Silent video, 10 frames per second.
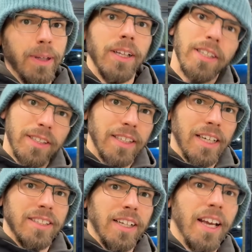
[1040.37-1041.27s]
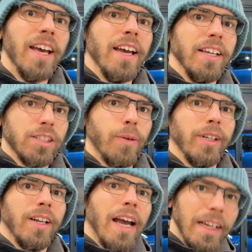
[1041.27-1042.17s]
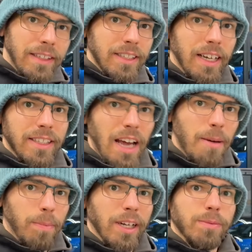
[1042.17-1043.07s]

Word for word: But this, as I said, is quite a nice example,